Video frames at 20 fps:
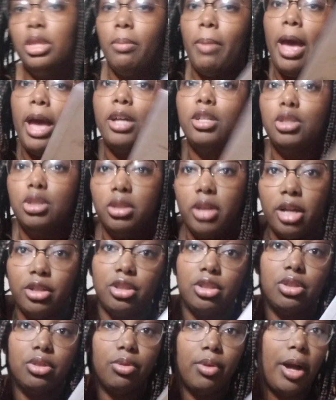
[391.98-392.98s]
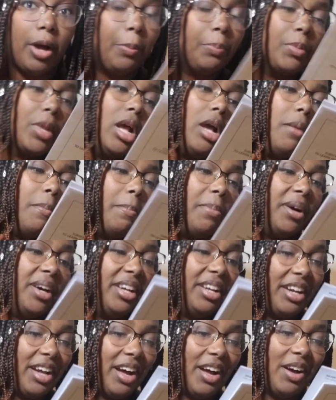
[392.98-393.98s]
the packaging I just threw out.
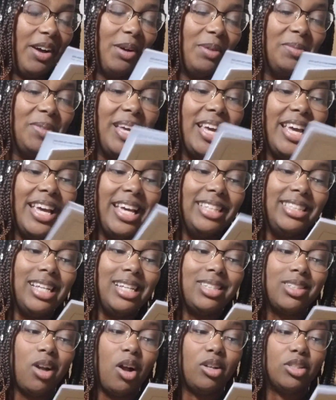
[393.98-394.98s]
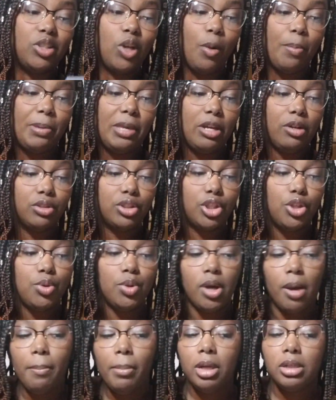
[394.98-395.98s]
But it says it also peels
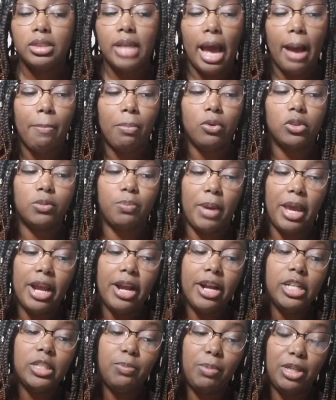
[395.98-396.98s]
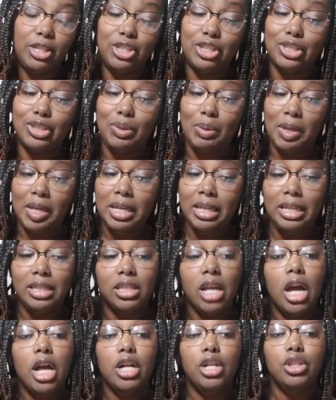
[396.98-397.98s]
cucumbers, apples, pears, peaches, zucchinis,
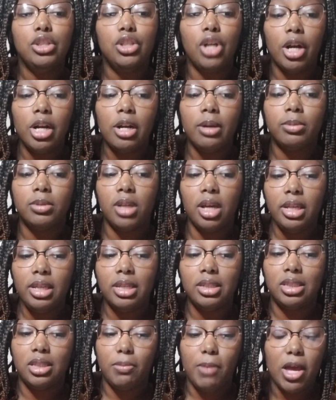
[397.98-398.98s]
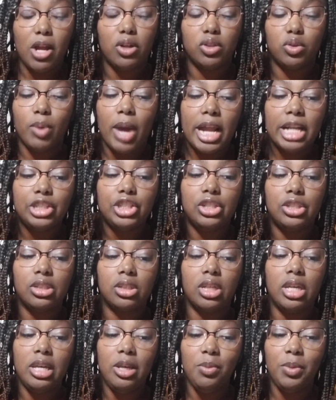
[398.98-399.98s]
turnips, onions, tomatoes, radishes,
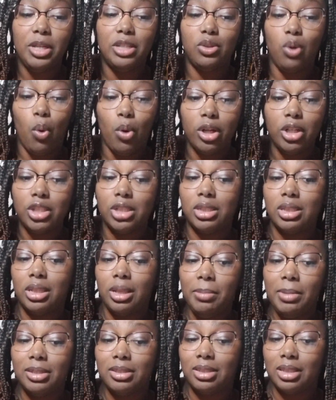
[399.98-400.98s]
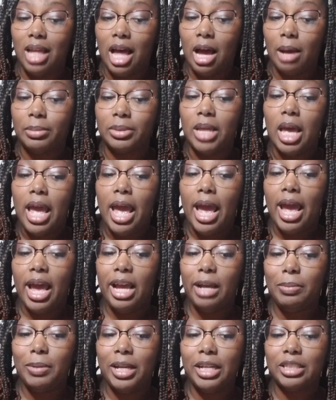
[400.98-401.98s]
kiwis, oranges, lemons, limes,
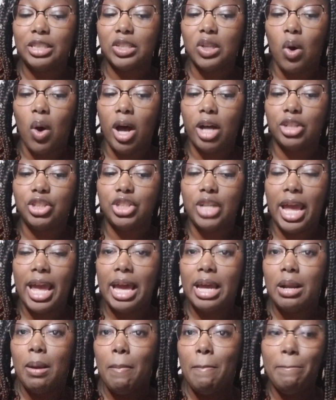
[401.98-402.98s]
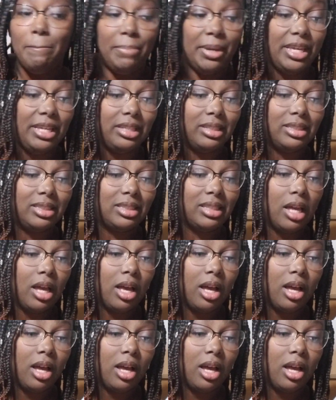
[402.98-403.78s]
eggplant, squash, and beets.